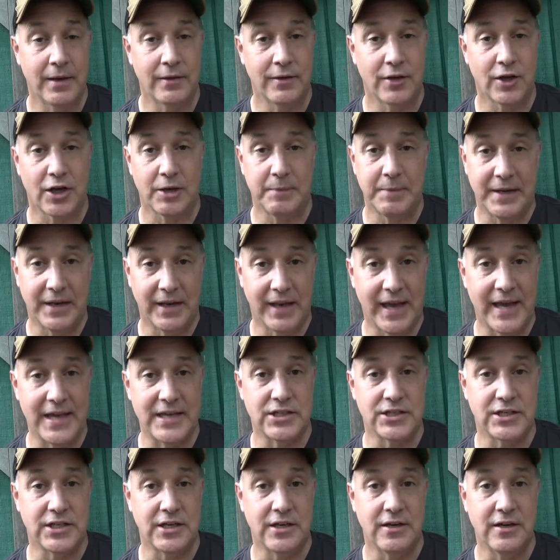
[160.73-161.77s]
They're going to be
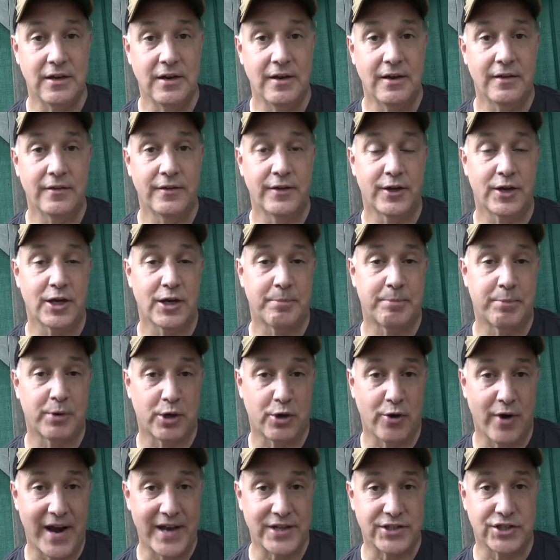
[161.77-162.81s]
lazy, they're going to
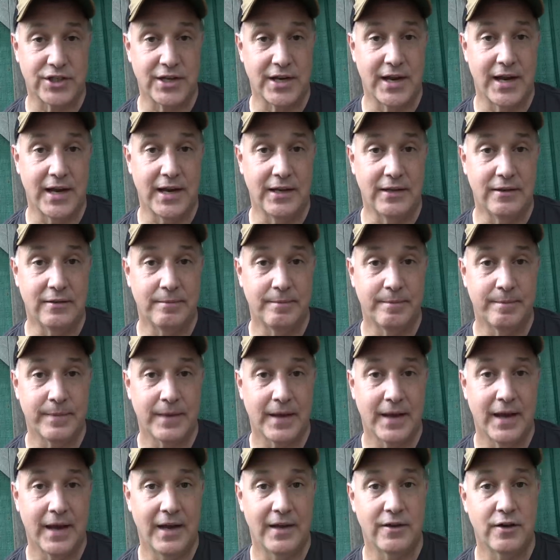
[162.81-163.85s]
procrastinate,
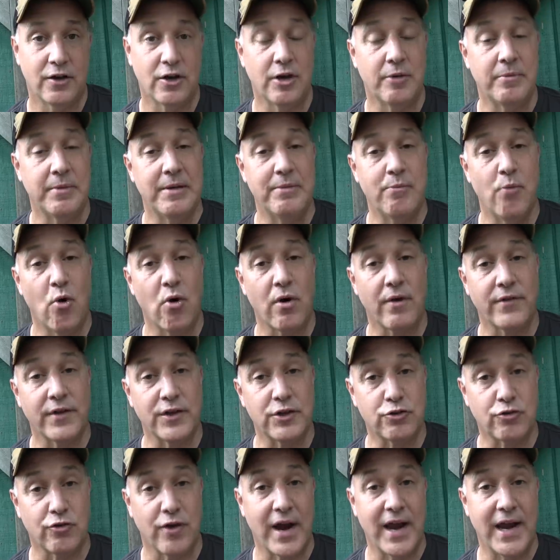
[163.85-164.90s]
and they're going to be more of a
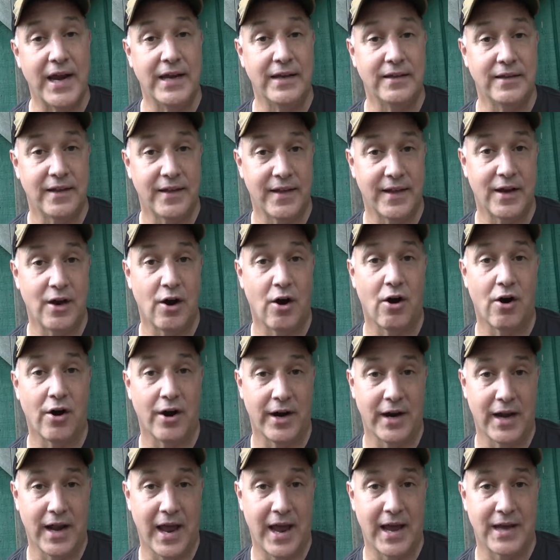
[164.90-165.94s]
drain than they
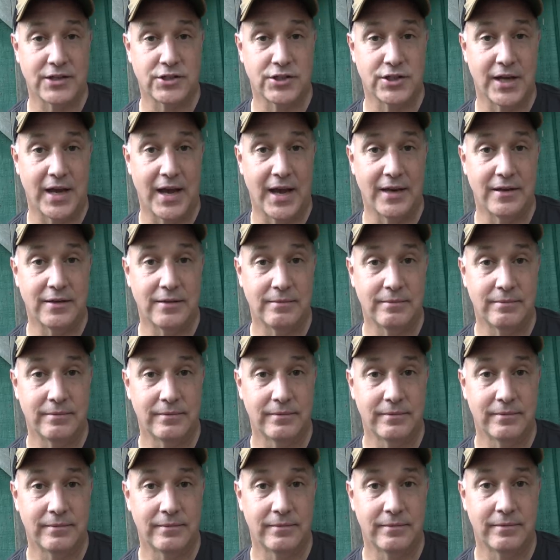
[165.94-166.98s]
are an asset.
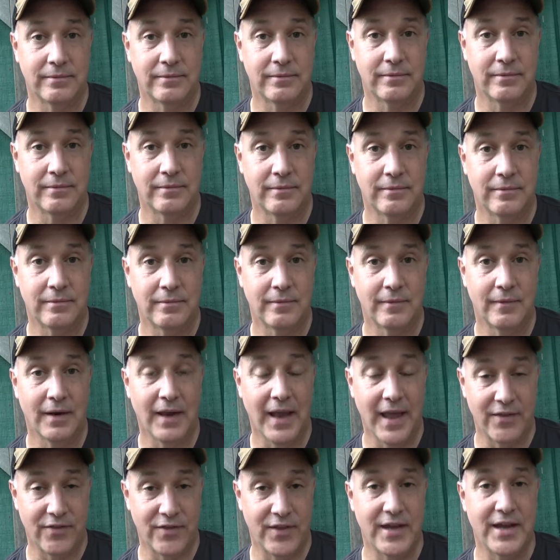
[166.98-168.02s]

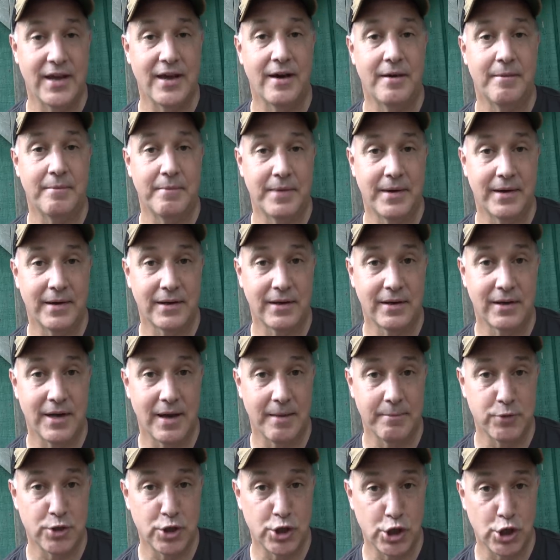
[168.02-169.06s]
Let them
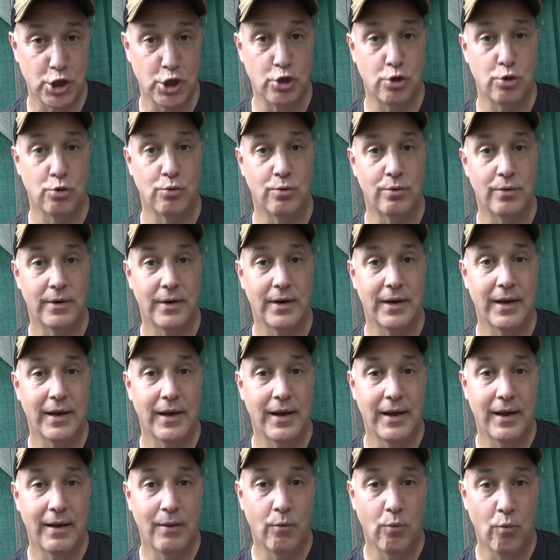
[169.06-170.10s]
come to you
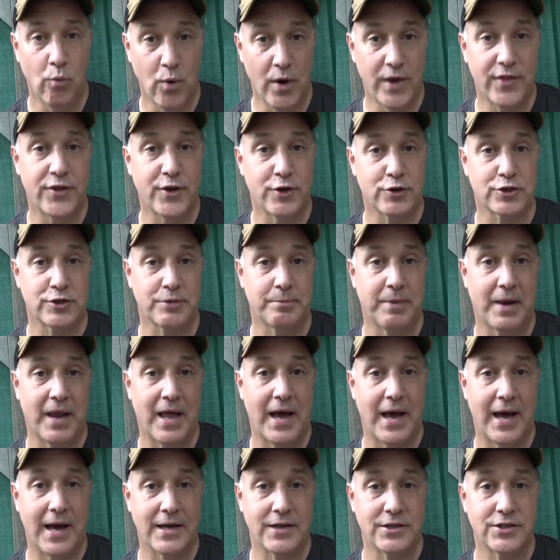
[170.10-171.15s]
with their
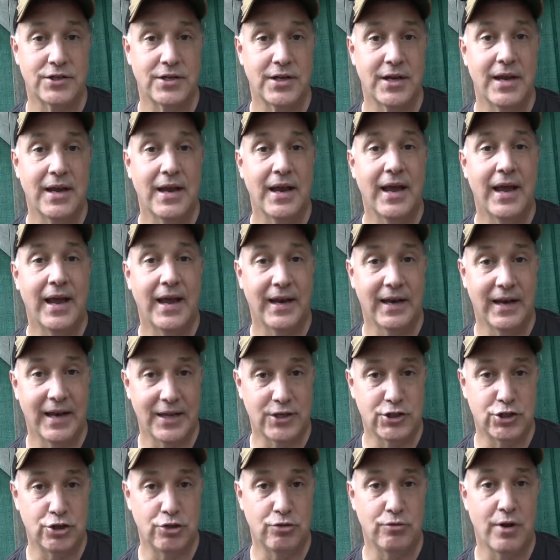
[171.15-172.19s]
supplies and
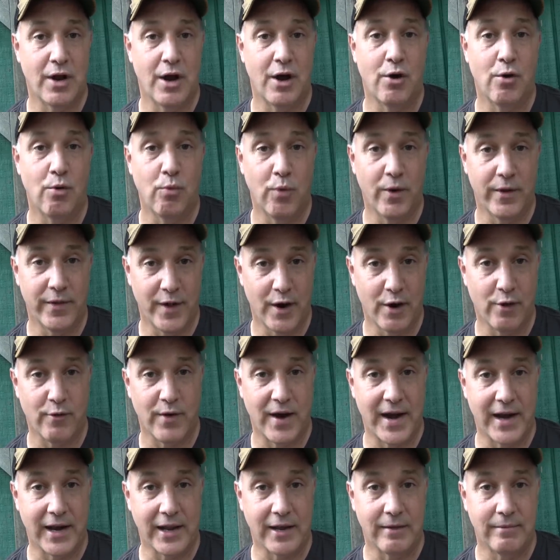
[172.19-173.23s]
let you know when they're
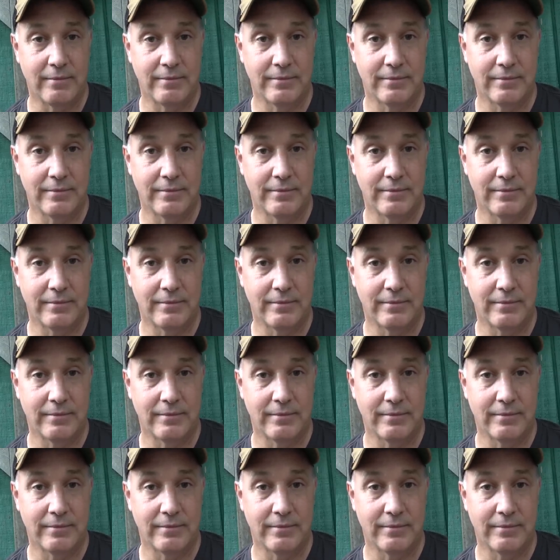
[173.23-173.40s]
ready.